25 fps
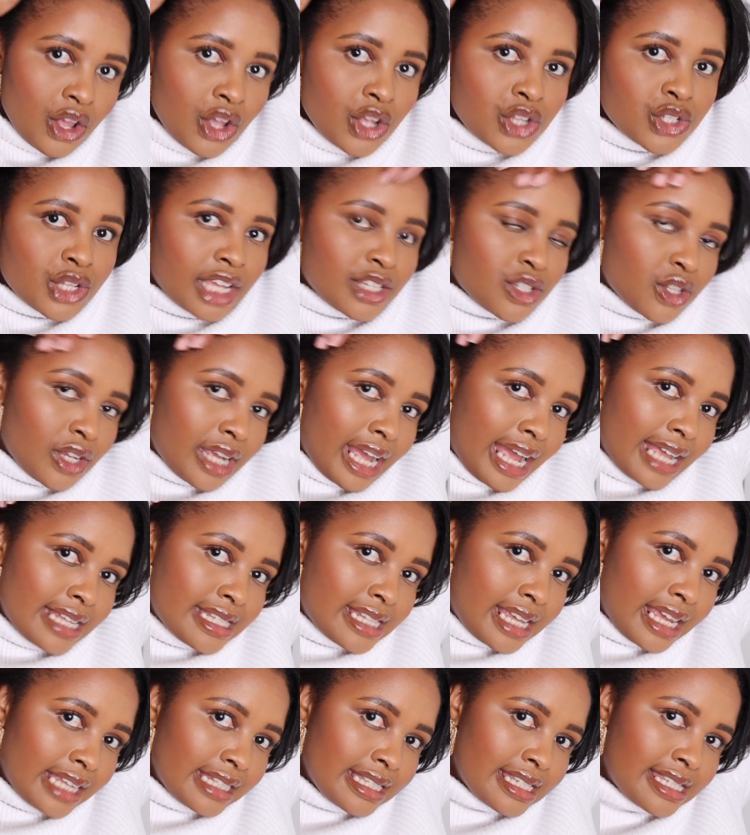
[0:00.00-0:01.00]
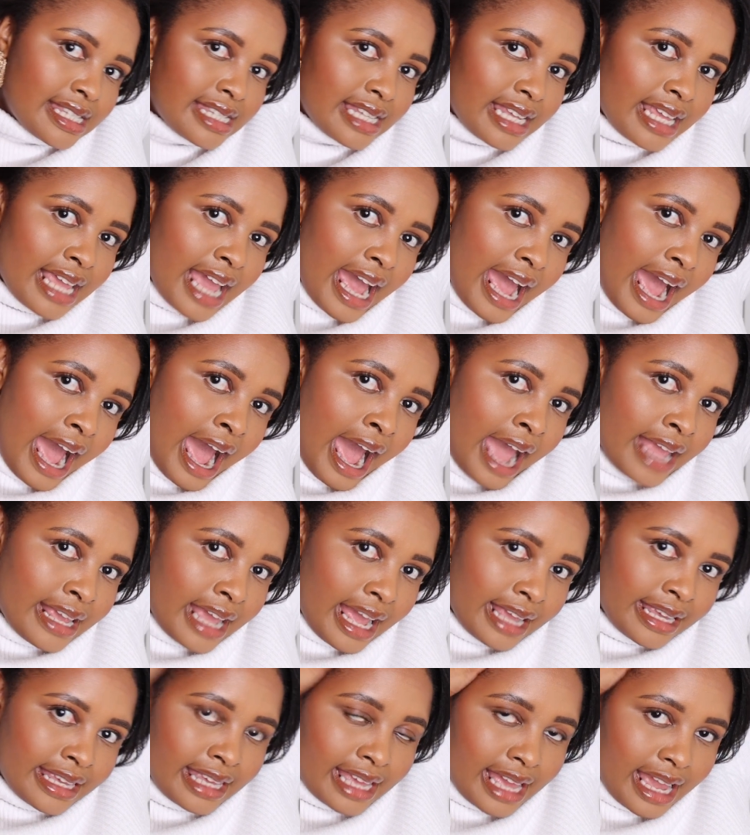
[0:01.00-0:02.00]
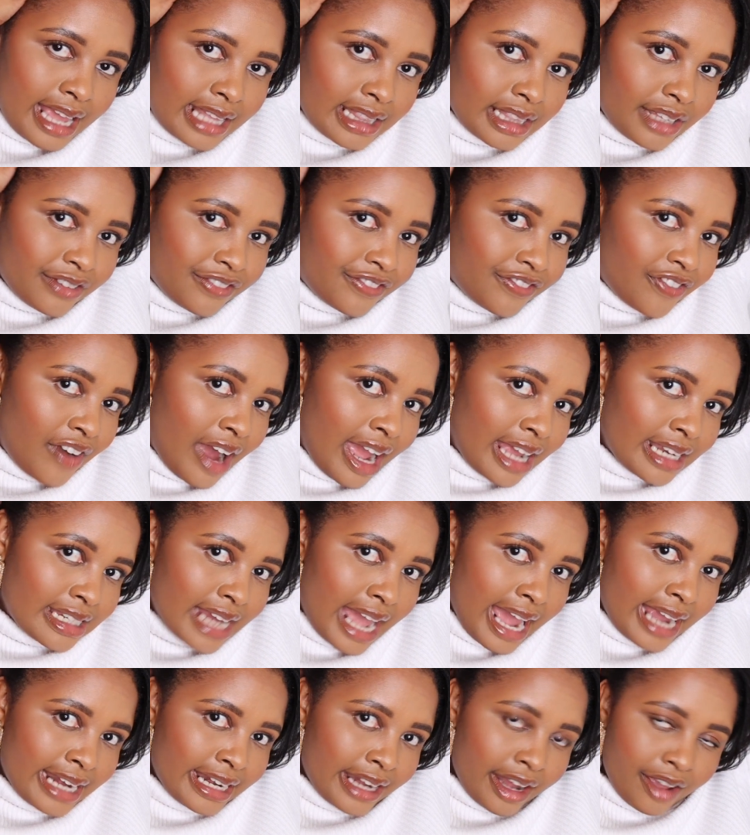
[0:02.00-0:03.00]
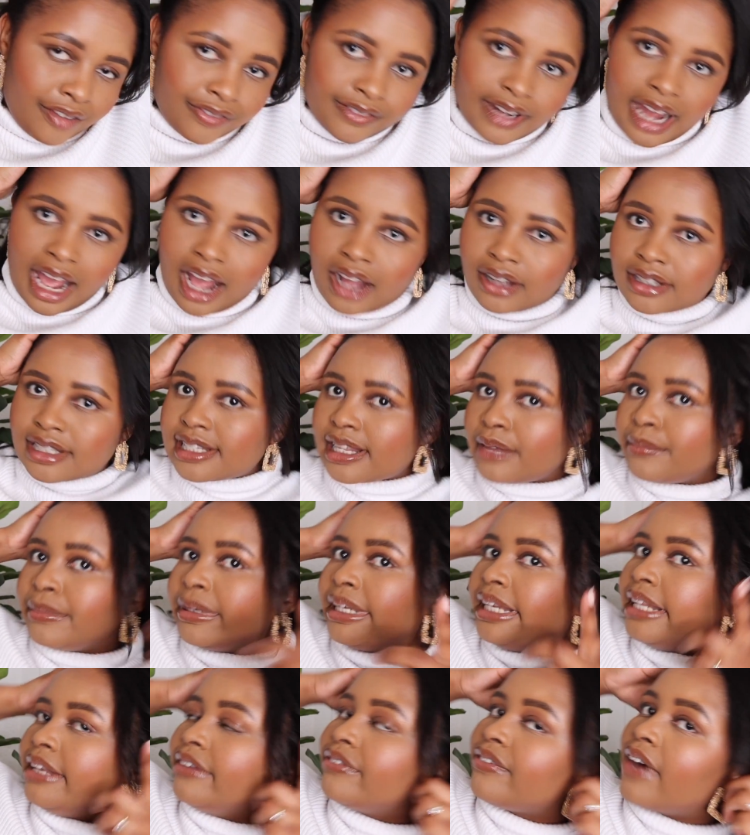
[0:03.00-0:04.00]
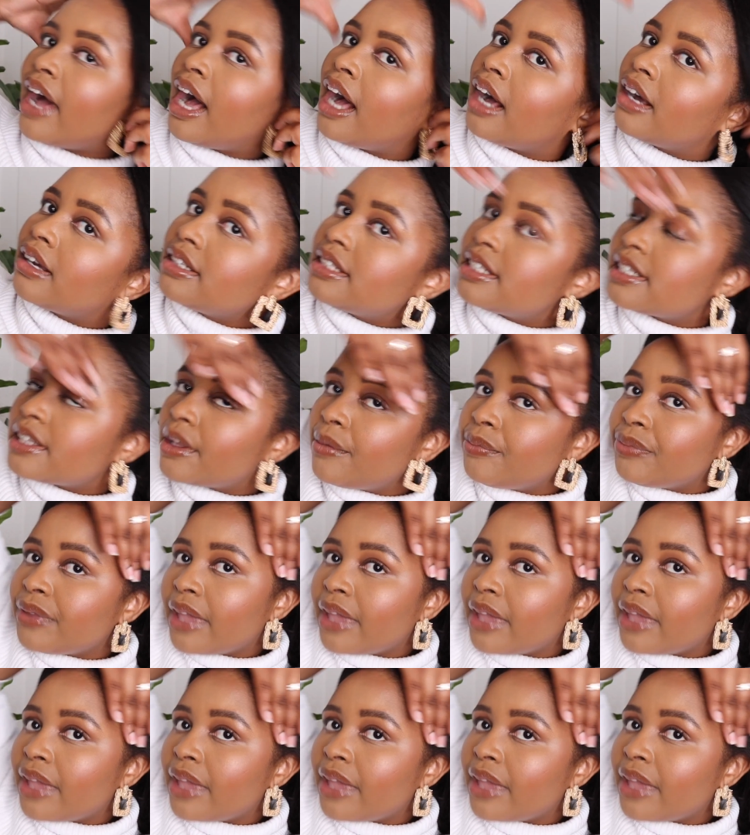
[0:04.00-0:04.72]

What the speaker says: So as you guys can see, here in the front, I left out some leave outs,